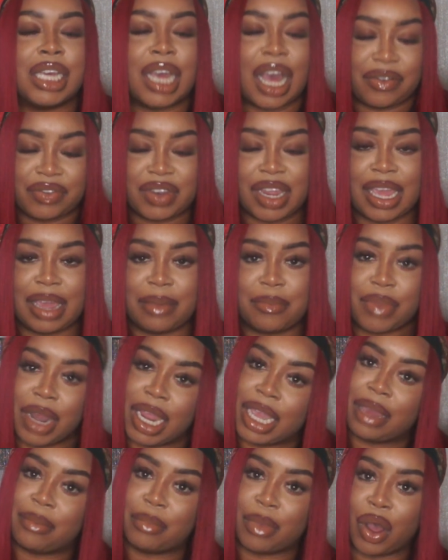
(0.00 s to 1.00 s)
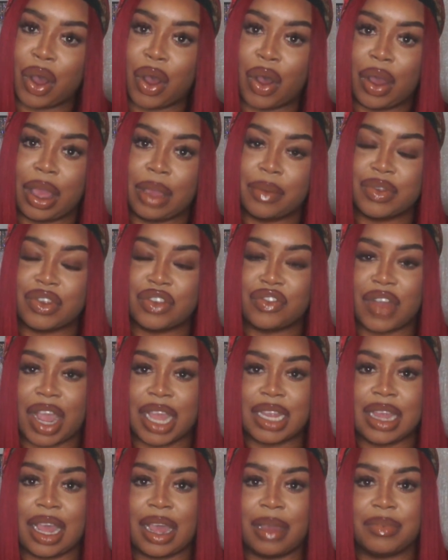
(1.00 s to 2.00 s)
after him breaking my heart, it was the
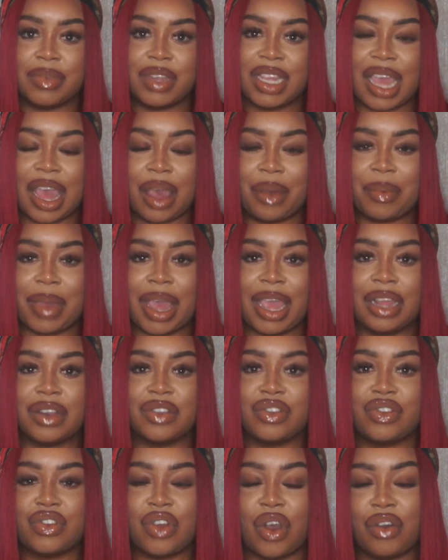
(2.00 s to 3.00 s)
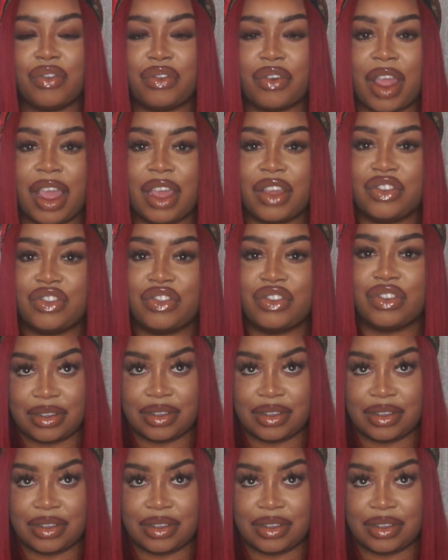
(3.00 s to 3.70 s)
right time to get away and start fresh.